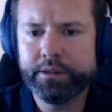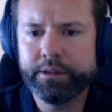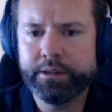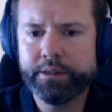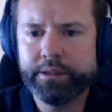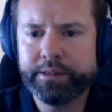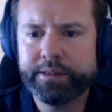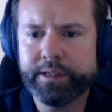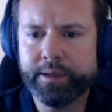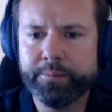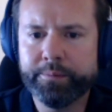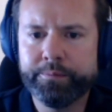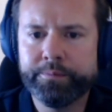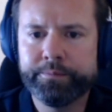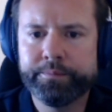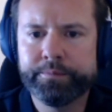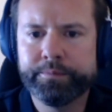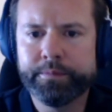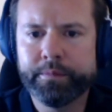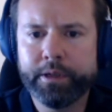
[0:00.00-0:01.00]
some
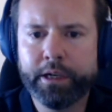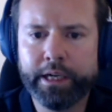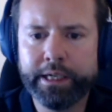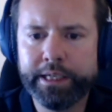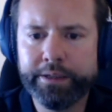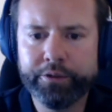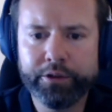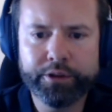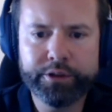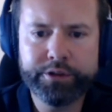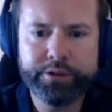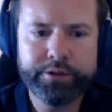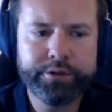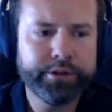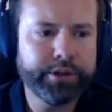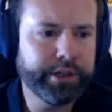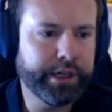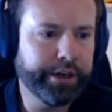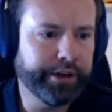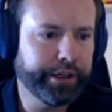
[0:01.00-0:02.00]
high-level
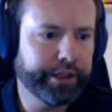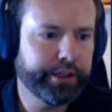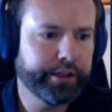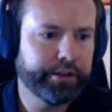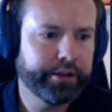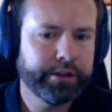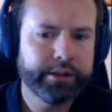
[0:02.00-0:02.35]
generic